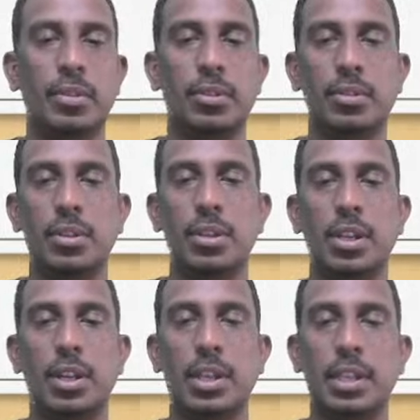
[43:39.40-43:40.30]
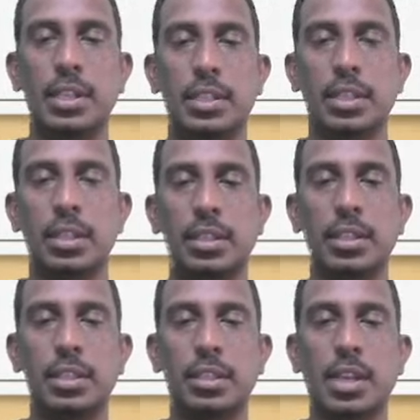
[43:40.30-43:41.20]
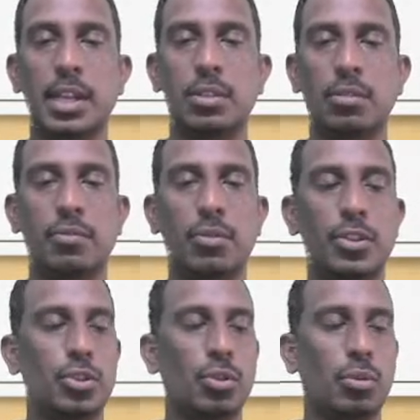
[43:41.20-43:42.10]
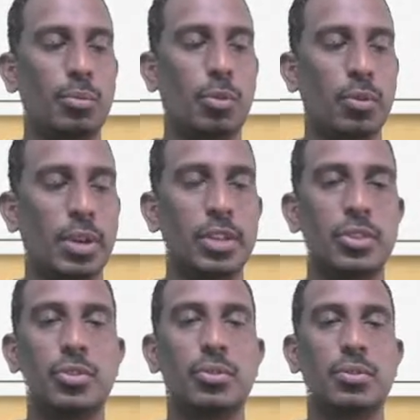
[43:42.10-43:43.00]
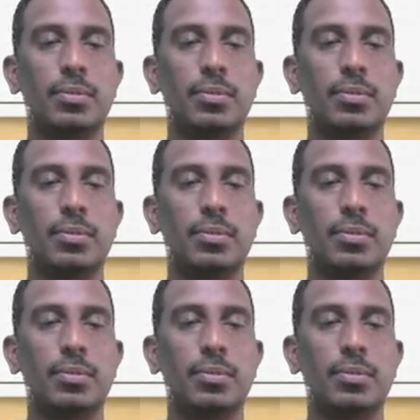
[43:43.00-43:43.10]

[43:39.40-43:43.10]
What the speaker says: So here you can see this is site of cholesterol blockage.